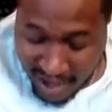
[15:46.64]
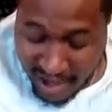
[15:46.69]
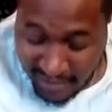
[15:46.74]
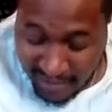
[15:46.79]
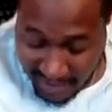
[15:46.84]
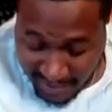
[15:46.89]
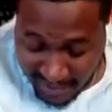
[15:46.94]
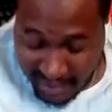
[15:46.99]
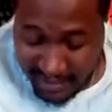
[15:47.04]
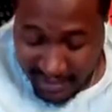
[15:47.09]
I
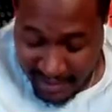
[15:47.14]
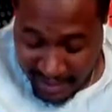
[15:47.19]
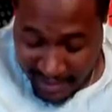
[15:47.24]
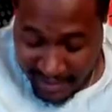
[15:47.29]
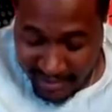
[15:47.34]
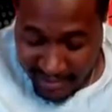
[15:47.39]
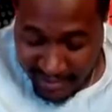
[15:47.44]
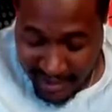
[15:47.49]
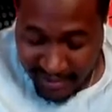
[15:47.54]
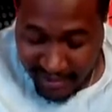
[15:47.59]
like
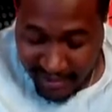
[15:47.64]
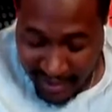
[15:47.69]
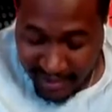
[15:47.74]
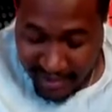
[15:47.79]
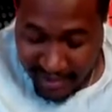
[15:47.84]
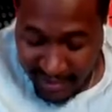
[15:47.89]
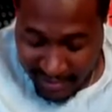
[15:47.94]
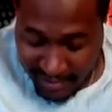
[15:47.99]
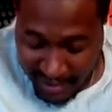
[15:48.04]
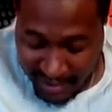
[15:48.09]
Atlanta. I
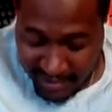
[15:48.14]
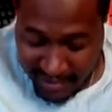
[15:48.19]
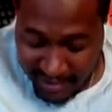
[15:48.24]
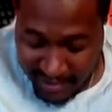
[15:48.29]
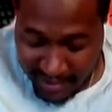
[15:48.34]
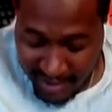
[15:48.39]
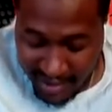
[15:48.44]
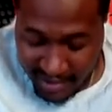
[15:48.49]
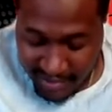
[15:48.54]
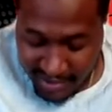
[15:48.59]
like Atlanta.
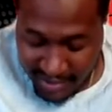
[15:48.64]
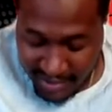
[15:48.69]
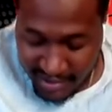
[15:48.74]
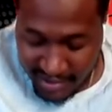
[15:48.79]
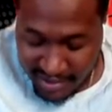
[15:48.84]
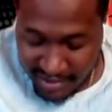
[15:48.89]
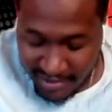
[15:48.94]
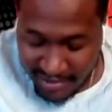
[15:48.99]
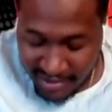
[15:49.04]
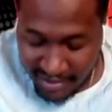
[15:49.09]
I
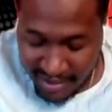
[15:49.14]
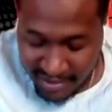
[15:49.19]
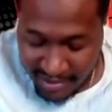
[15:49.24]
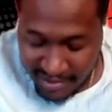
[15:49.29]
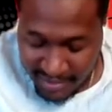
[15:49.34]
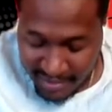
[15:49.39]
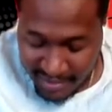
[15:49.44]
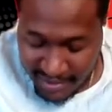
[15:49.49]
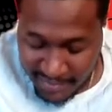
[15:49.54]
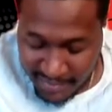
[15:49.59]
think
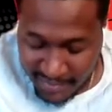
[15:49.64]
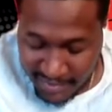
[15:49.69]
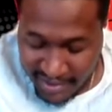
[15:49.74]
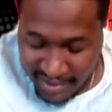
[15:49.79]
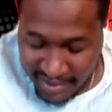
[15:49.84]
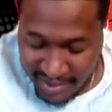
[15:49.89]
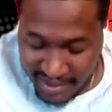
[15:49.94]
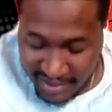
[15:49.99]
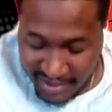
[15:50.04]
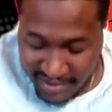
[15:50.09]
them and the
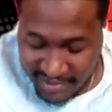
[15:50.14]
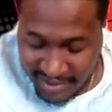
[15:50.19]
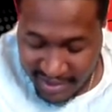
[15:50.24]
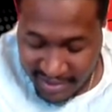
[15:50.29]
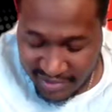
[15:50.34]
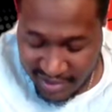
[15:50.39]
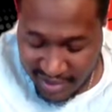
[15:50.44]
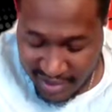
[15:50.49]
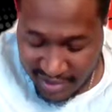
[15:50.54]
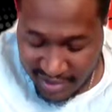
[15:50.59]
Knicks.
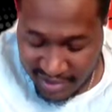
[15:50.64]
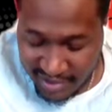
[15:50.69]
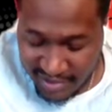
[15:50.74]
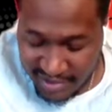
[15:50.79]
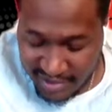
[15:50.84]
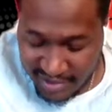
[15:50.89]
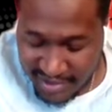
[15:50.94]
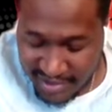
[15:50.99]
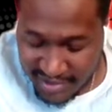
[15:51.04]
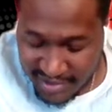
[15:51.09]

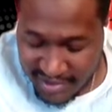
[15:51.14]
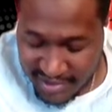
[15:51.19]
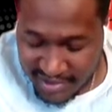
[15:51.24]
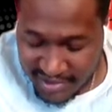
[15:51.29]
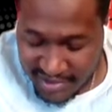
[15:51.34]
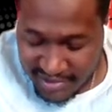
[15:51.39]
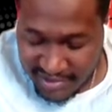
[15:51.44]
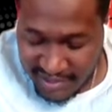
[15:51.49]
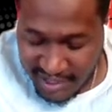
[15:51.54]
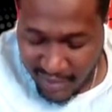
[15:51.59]

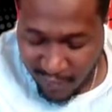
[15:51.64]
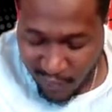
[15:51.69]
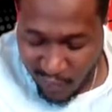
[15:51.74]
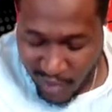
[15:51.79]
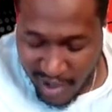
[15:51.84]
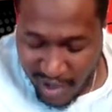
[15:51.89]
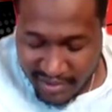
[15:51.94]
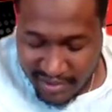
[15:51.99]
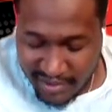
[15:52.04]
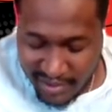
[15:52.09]
They
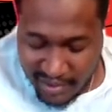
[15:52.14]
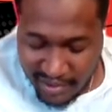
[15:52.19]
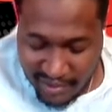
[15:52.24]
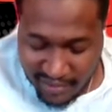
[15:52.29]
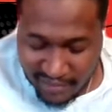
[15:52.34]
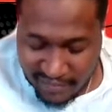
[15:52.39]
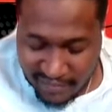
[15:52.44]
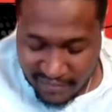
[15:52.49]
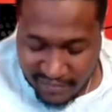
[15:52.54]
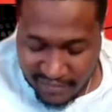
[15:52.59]
right
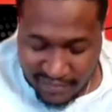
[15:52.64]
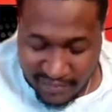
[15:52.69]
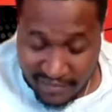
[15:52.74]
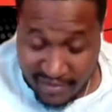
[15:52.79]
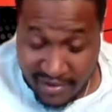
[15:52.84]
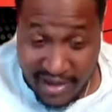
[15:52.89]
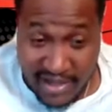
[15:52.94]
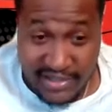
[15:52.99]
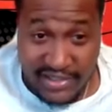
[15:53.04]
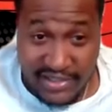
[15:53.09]
there.
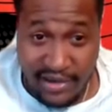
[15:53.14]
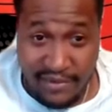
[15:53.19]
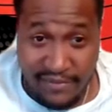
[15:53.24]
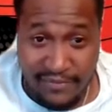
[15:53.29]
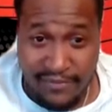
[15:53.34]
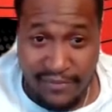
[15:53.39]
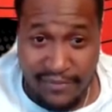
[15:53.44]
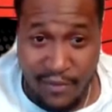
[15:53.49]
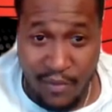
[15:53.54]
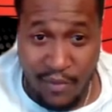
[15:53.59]
Knicks have
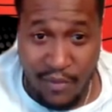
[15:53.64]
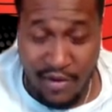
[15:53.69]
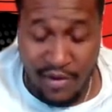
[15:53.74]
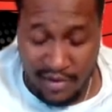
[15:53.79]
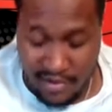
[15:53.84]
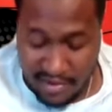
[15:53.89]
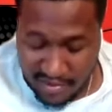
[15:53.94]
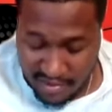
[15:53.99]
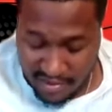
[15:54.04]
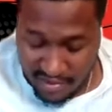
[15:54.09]

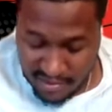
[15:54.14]
4.